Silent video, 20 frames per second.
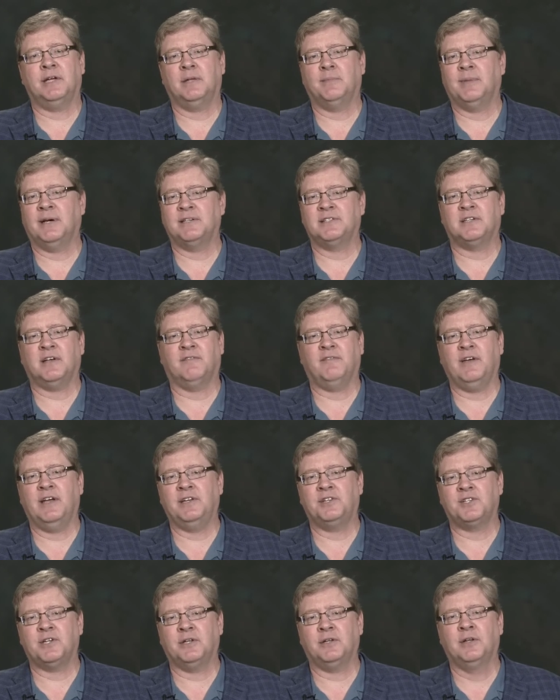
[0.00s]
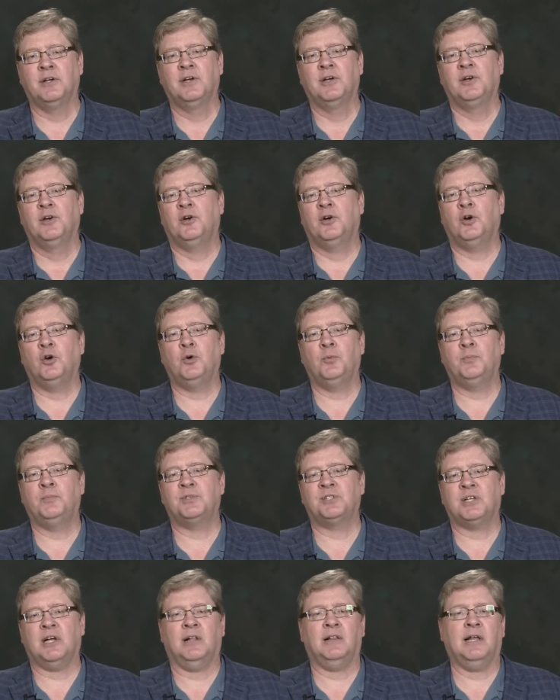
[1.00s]
and my salvation, whom
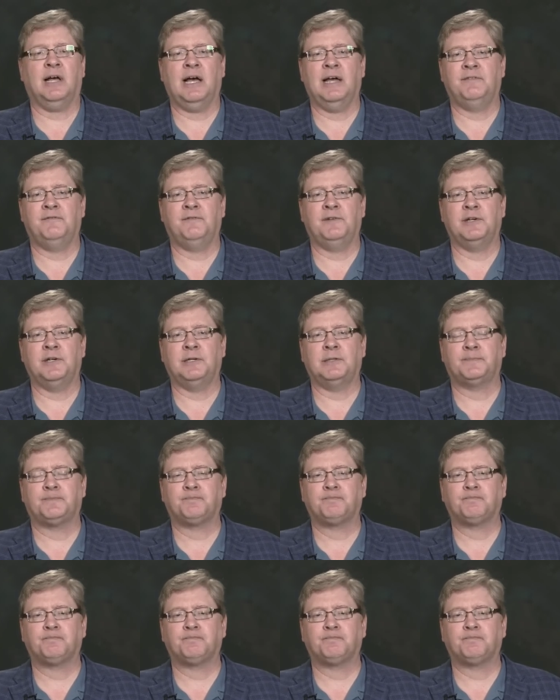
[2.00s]
shall I fear?